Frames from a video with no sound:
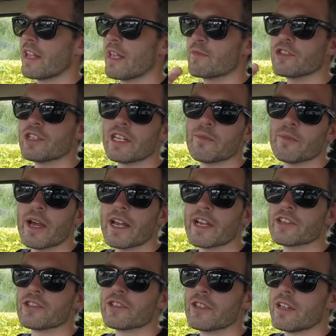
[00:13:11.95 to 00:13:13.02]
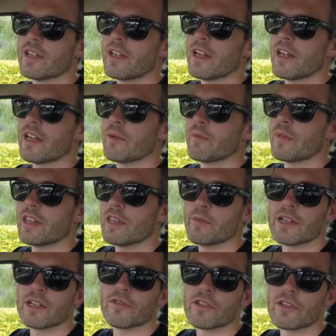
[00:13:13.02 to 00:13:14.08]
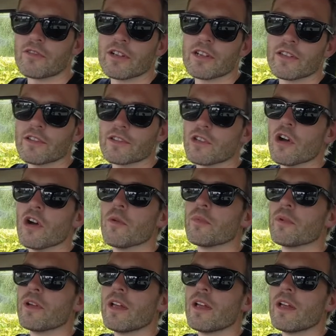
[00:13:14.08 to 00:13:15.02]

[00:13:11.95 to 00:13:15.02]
MG badge um, in the middle of the grille at the top,